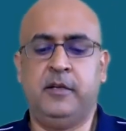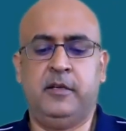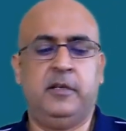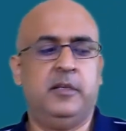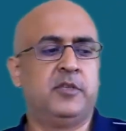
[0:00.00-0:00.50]

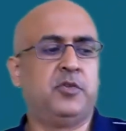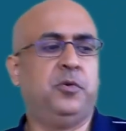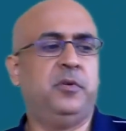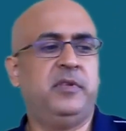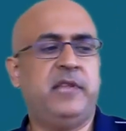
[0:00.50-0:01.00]

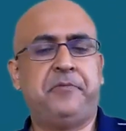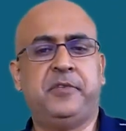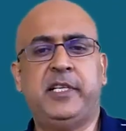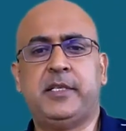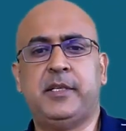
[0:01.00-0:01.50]
So that
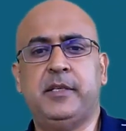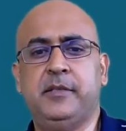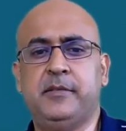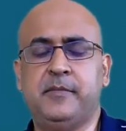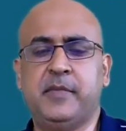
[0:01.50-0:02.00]
was it.
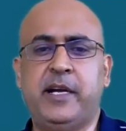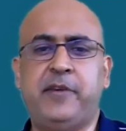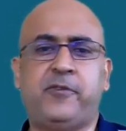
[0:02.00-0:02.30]
I